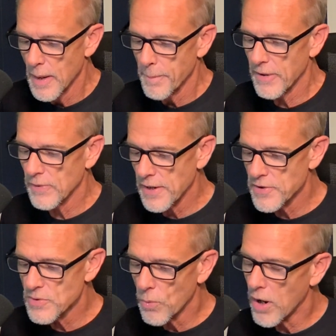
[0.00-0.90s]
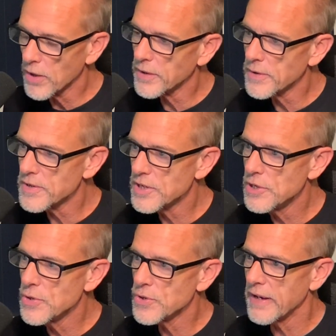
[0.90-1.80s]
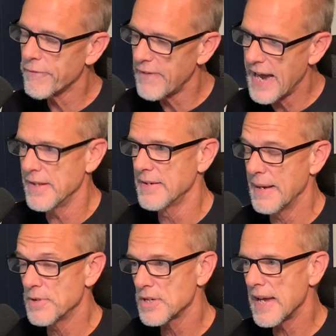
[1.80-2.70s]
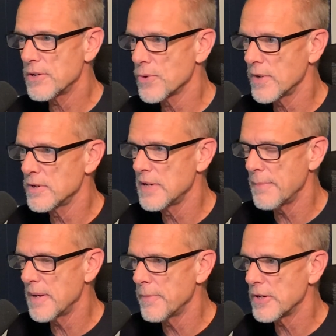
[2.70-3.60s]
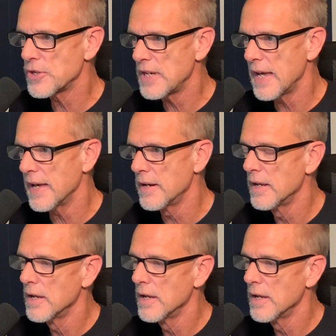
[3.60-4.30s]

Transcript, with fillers: But runners and walkers usually find the time. Just like George W. Bush said,